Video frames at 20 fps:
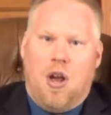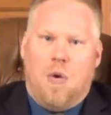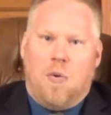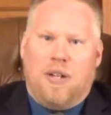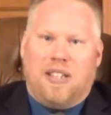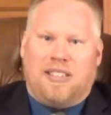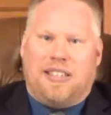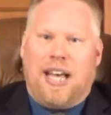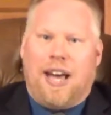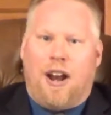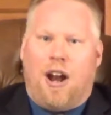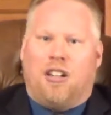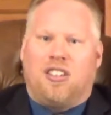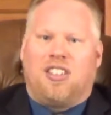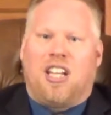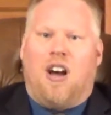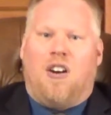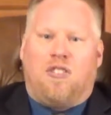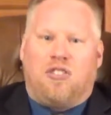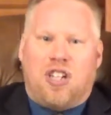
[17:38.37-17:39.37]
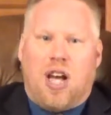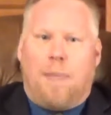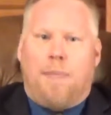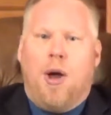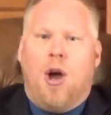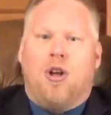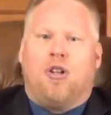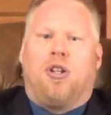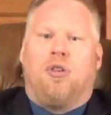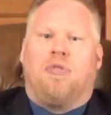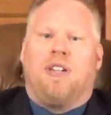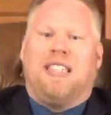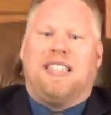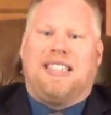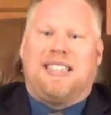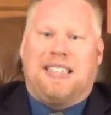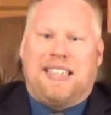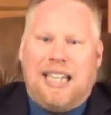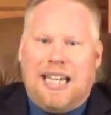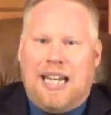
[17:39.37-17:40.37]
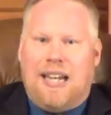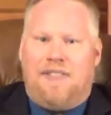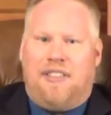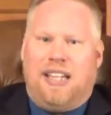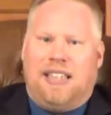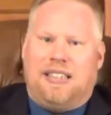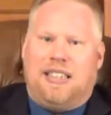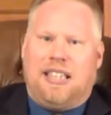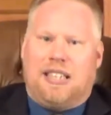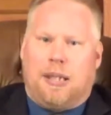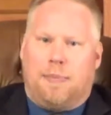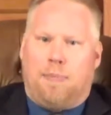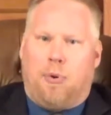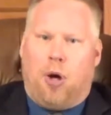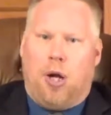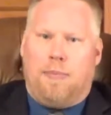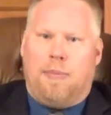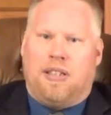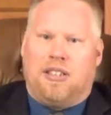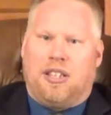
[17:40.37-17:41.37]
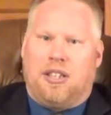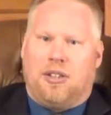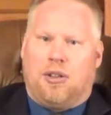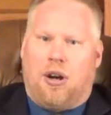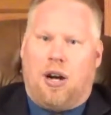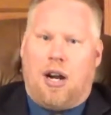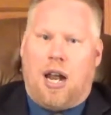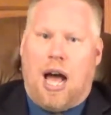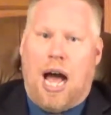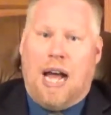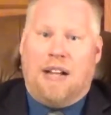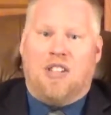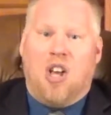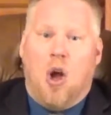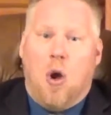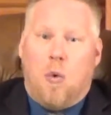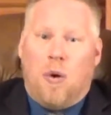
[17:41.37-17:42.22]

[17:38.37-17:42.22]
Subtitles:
We set ourselves up to receive these disappointments into our life.